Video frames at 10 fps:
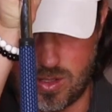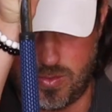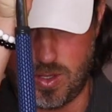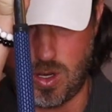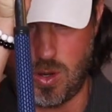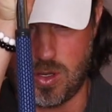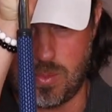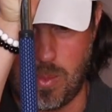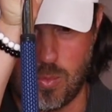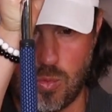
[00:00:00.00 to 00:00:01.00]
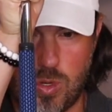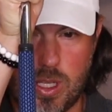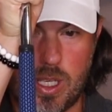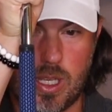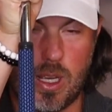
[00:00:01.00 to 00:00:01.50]
If you notice, I'm
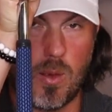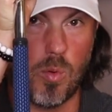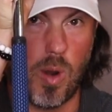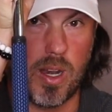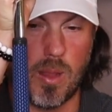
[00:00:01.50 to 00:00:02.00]
really right in